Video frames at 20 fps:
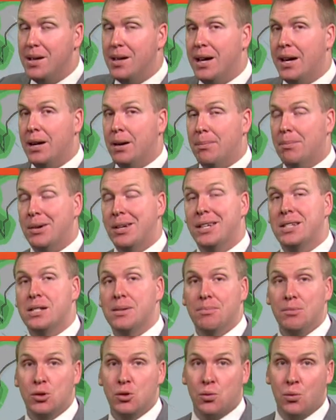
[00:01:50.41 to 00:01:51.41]
That'll bring
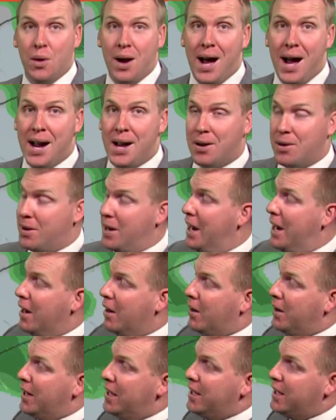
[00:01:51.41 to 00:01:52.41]
some drier
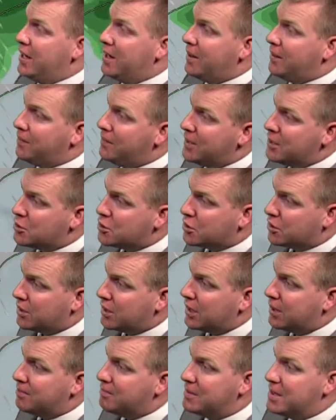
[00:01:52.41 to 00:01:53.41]
air in, and
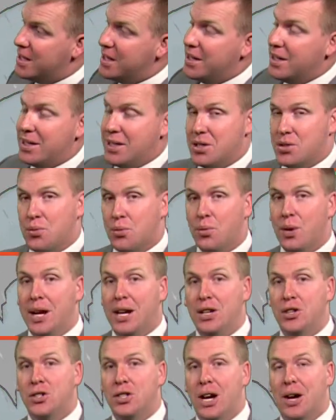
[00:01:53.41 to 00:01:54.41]
eventually these
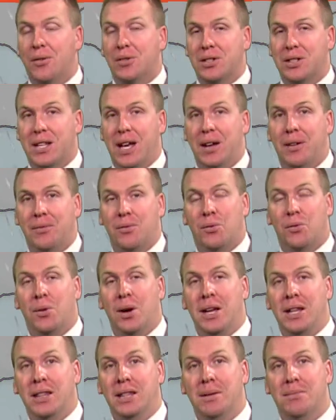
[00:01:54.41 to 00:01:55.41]
rain showers kind of
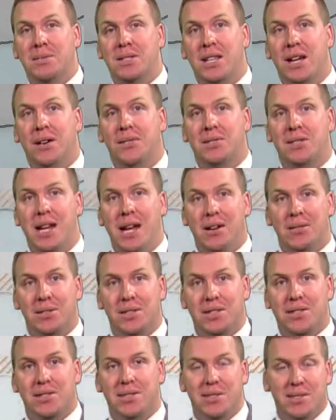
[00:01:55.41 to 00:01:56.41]
rain themselves
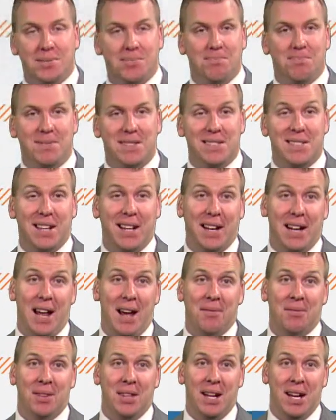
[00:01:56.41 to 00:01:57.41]
out. The second
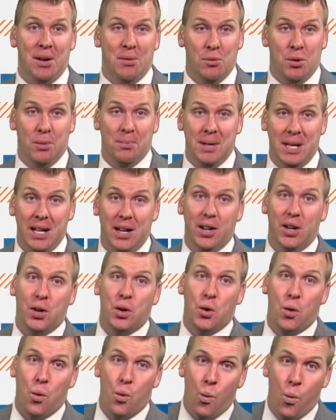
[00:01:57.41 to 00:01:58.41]
half of the day will be
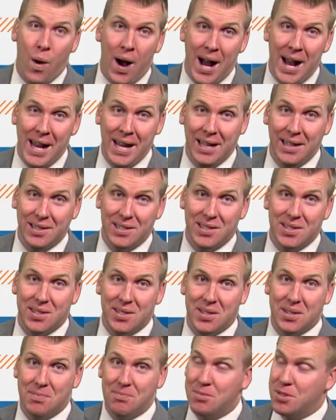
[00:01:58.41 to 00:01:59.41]

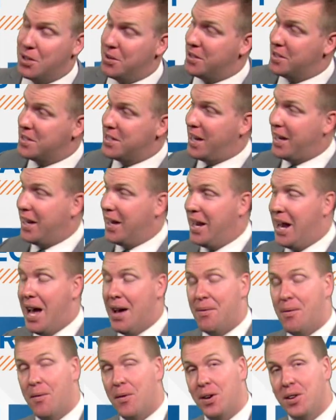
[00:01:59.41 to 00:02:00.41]
quiet. So the second
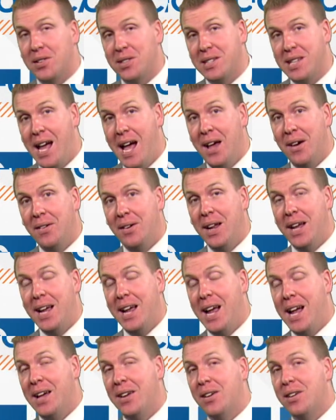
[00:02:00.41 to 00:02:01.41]
half of our Saturday
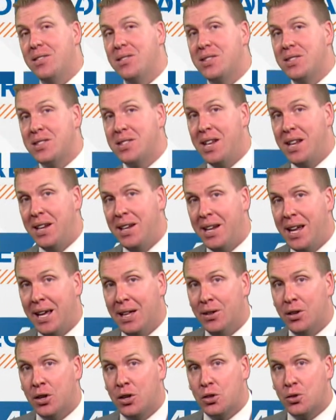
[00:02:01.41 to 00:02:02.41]
and our Sunday
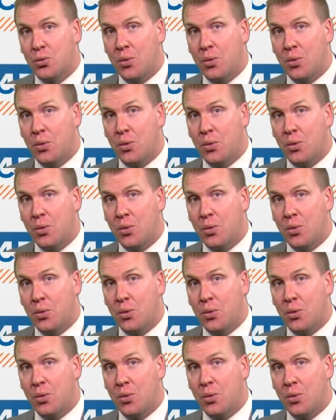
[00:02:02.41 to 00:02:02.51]
look